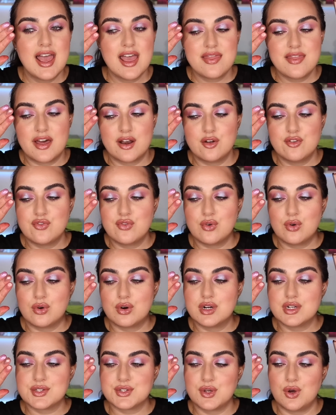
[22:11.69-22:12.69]
that of
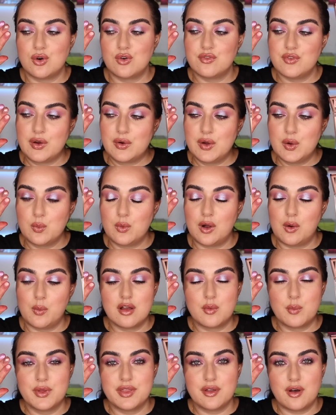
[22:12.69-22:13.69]
course go very well
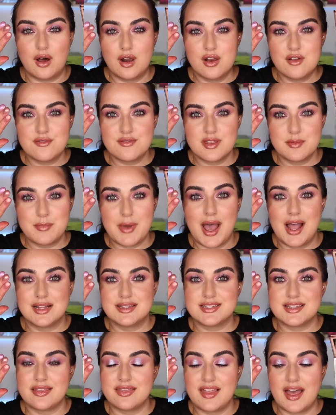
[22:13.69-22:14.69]
with all of the
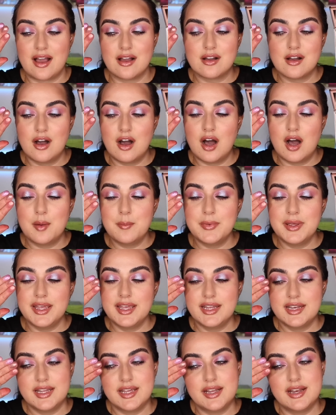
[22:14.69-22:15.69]
mattes that come
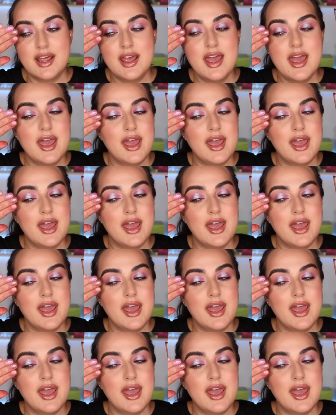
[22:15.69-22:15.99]
in it